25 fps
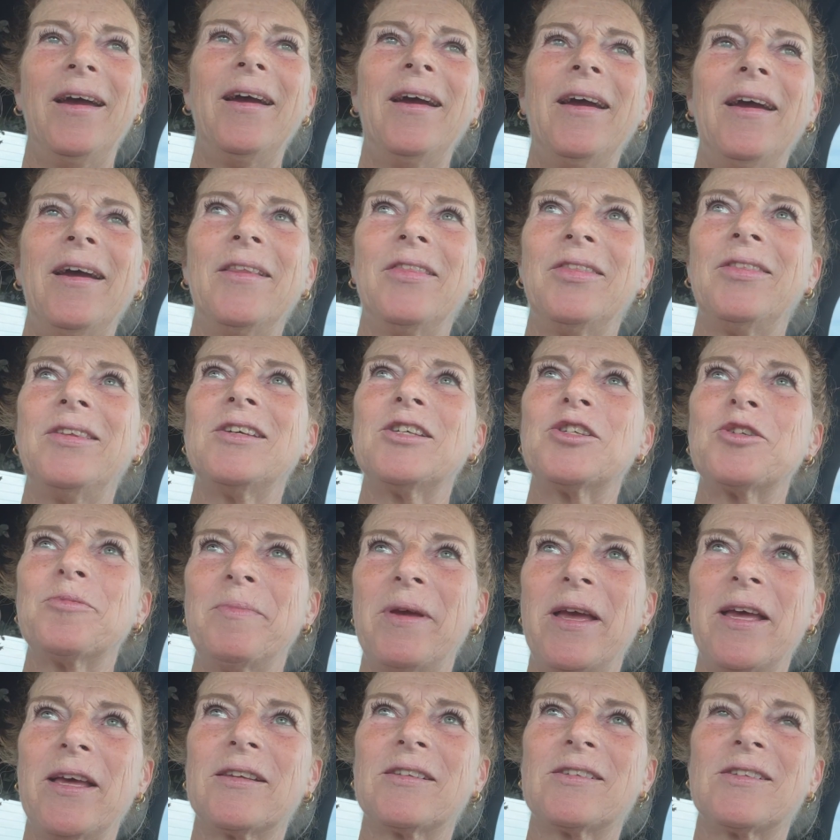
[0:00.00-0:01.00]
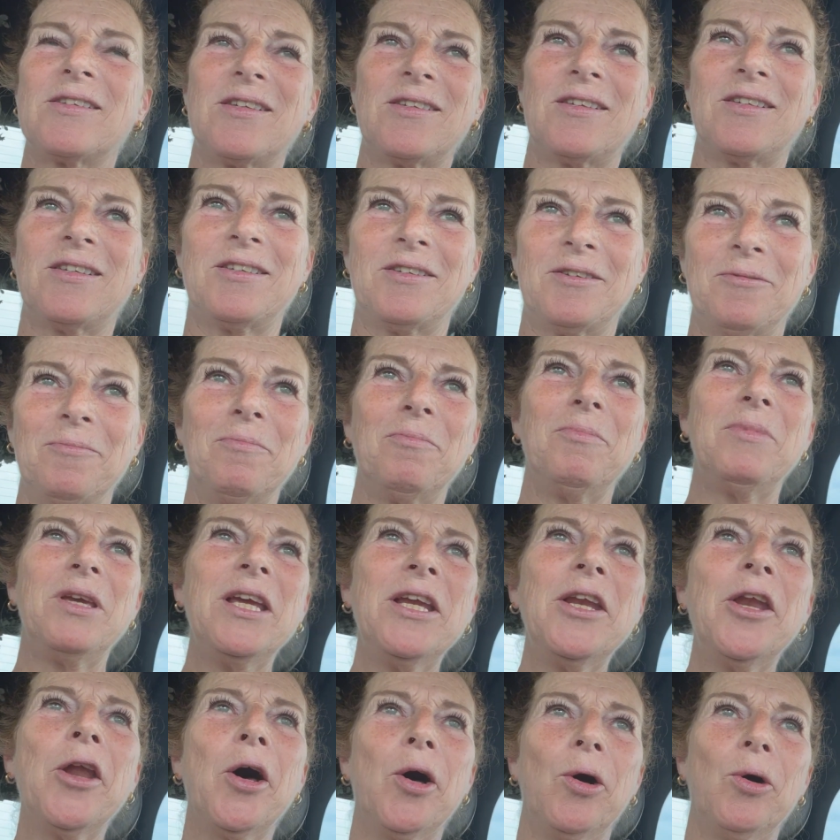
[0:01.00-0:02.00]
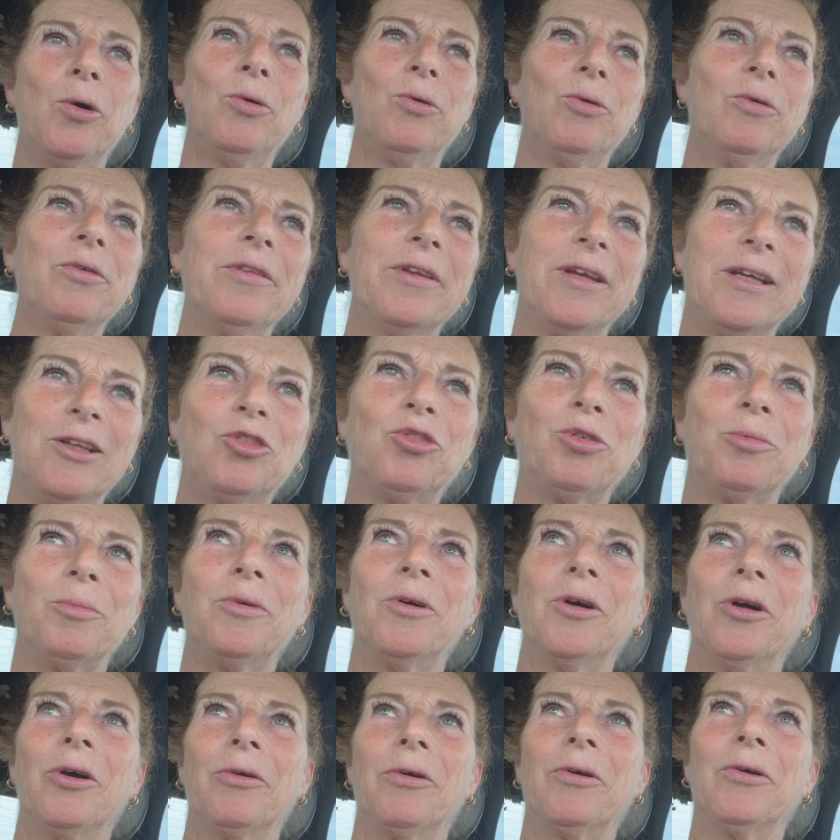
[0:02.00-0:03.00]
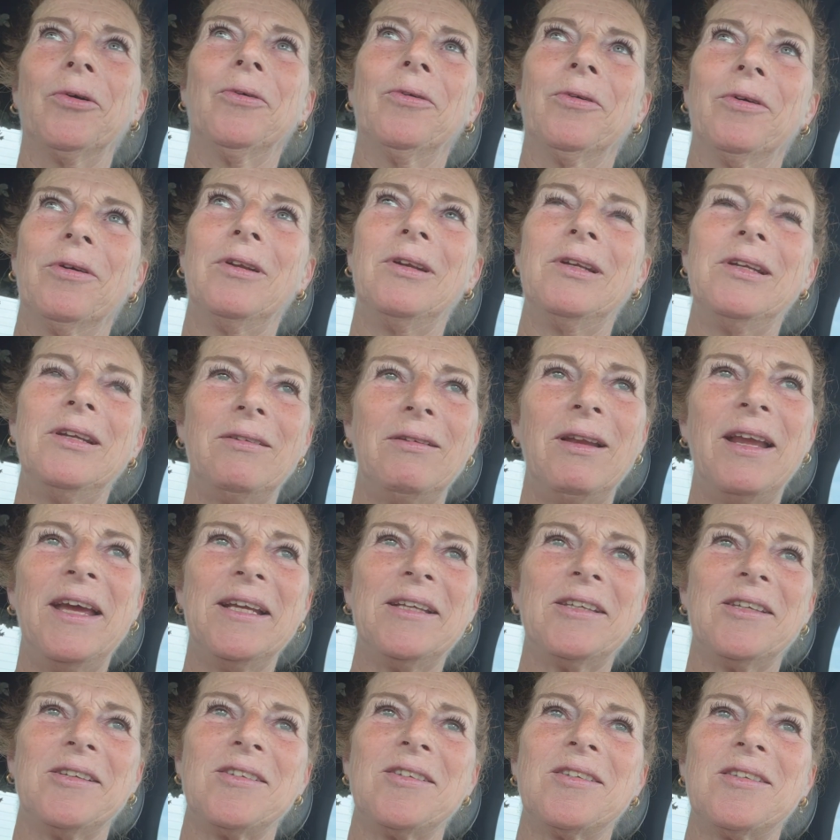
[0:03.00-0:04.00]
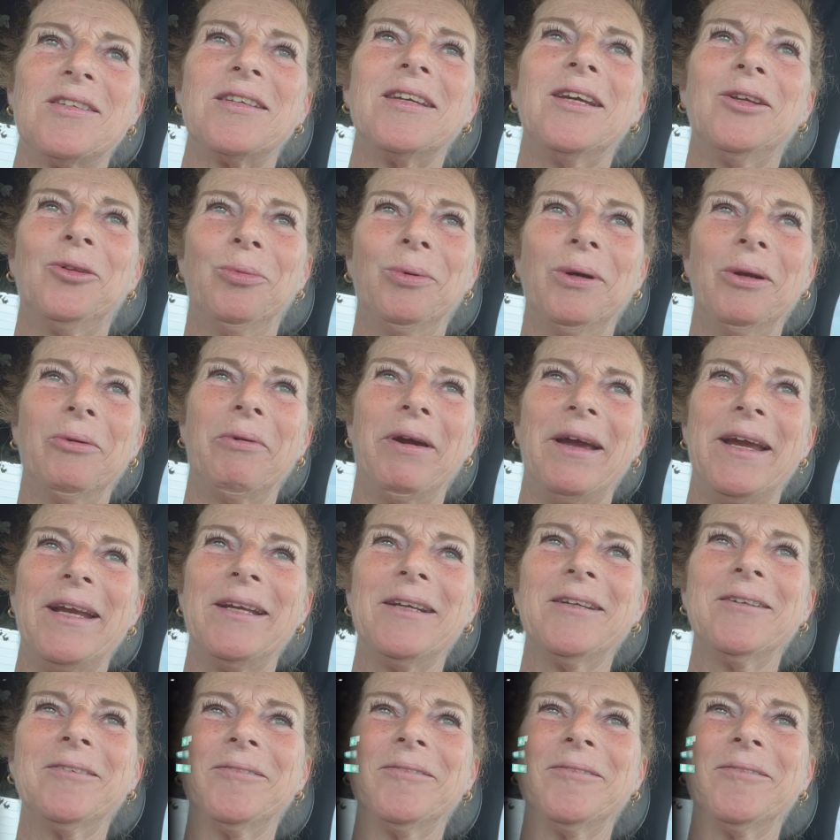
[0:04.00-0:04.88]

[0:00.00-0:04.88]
and this makes me know that tomorrow, latest, it will rain.